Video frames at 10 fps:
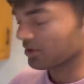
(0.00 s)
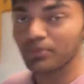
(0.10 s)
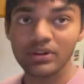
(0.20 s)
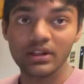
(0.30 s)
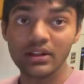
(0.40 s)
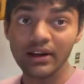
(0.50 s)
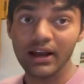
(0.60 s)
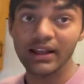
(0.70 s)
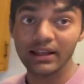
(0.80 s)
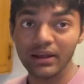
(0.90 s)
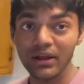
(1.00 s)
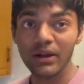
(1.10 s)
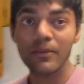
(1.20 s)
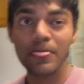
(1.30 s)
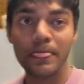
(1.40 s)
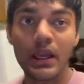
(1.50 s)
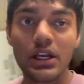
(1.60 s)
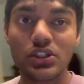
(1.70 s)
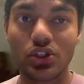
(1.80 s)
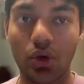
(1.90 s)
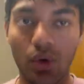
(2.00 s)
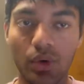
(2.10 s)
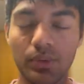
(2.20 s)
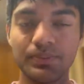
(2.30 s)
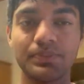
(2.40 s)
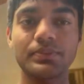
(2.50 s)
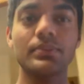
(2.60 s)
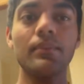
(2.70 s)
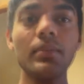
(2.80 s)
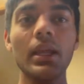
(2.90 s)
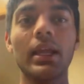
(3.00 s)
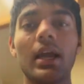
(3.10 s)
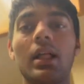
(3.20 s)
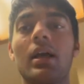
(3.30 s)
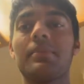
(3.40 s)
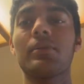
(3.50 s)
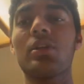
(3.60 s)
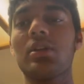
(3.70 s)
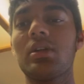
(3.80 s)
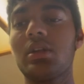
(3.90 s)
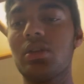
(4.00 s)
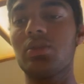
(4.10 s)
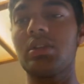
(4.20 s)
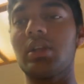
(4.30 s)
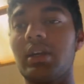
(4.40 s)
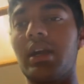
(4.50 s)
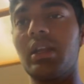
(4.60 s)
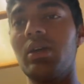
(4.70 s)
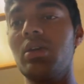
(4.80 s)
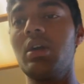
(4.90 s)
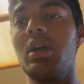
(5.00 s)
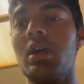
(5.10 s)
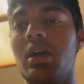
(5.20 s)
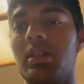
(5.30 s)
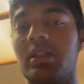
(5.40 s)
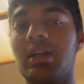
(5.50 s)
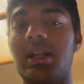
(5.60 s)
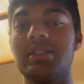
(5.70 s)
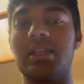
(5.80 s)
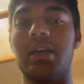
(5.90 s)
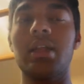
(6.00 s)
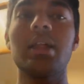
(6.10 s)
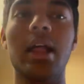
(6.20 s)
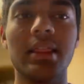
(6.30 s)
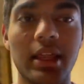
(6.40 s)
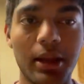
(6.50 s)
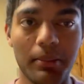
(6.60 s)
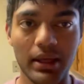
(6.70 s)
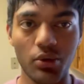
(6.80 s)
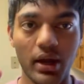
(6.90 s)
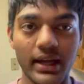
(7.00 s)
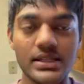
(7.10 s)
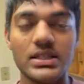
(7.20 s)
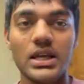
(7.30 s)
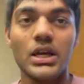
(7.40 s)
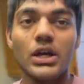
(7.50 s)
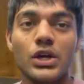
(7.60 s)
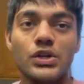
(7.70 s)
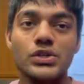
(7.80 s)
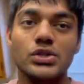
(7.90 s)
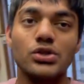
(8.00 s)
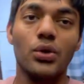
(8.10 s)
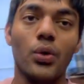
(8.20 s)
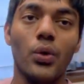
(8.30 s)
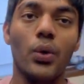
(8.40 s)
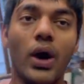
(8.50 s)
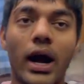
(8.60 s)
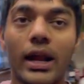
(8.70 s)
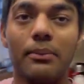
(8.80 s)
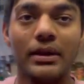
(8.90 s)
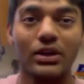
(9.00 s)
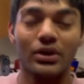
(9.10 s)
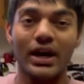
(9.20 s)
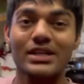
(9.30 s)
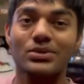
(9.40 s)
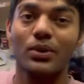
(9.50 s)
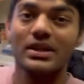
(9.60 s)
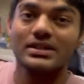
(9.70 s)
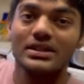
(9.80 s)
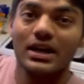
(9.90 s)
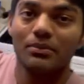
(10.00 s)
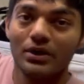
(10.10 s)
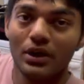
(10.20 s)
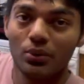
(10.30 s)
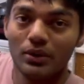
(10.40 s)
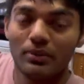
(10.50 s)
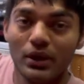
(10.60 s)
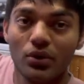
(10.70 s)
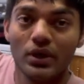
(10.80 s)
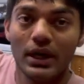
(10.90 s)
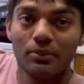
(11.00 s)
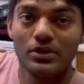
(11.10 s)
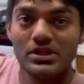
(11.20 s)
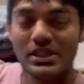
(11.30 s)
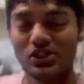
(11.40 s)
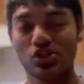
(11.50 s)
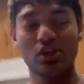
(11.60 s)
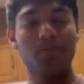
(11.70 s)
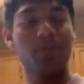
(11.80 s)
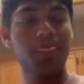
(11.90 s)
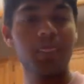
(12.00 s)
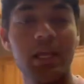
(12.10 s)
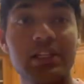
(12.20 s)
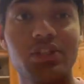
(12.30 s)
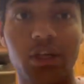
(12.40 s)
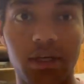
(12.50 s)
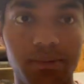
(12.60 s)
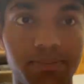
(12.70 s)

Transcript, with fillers: put the tadka in here so yeah i'm gonna do the tadka now the dal is there and then i'll make rice so i'll meet you guys once i'm done with my cooking procedure so yeah